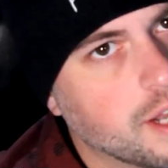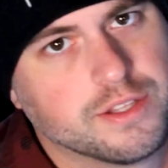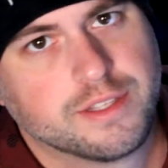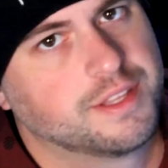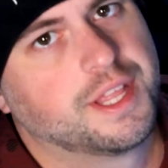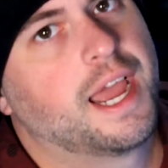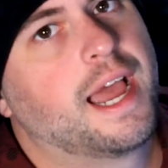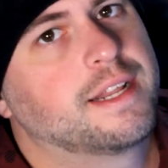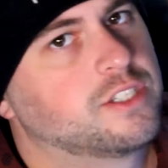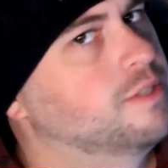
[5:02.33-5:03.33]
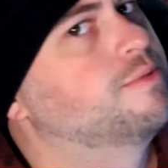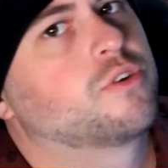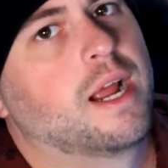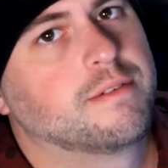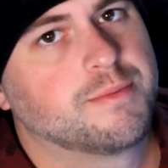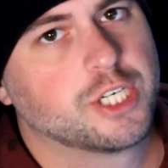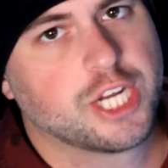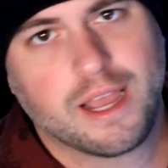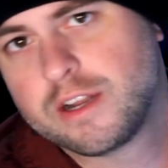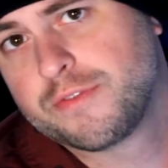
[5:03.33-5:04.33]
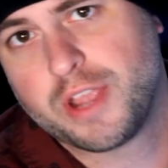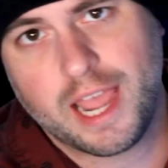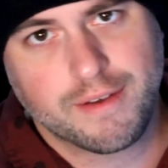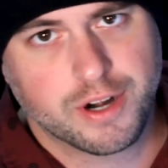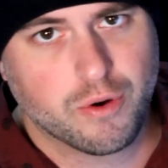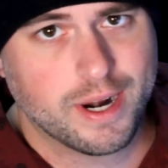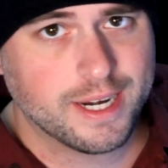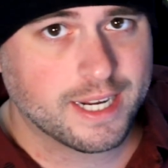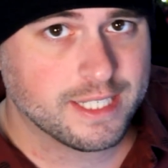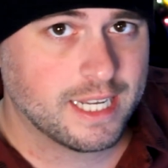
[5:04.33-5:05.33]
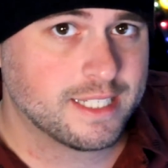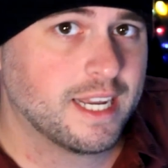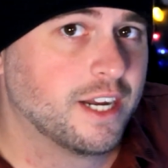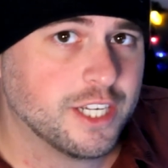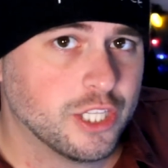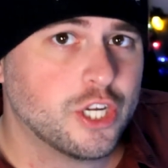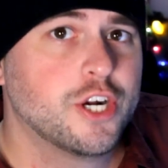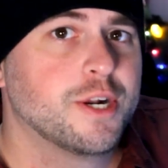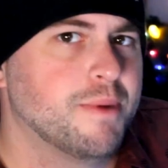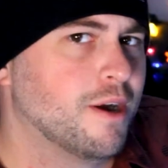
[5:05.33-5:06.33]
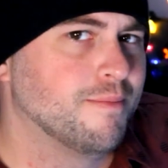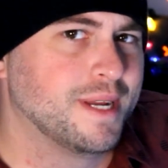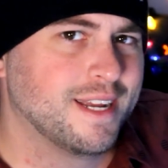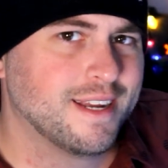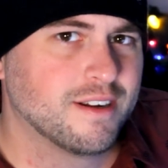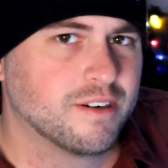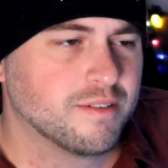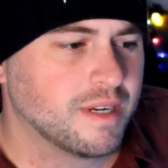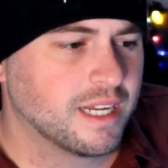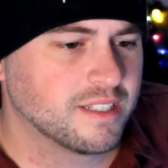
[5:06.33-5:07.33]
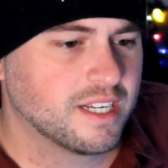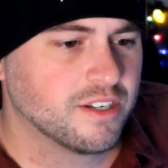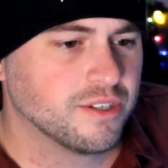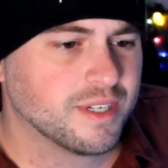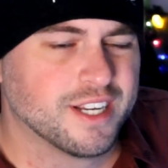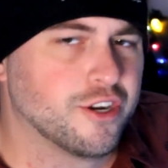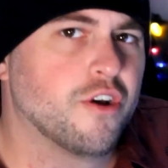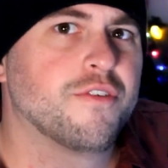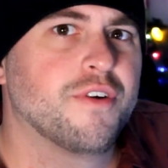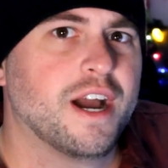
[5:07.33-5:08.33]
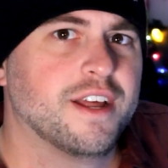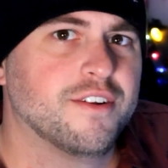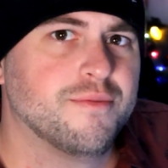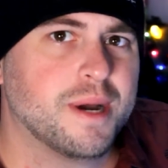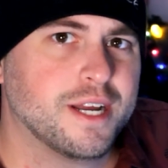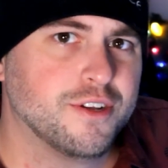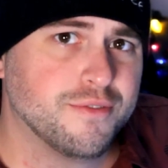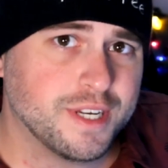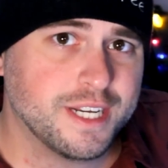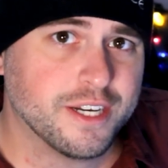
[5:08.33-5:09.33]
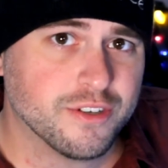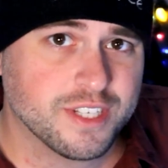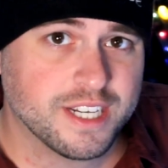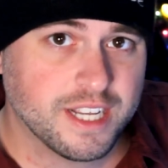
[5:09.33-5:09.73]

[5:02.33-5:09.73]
Other than that, subscribe to my channel if you haven't already, because that's how you learn about me, or that's how you get notified of my new videos.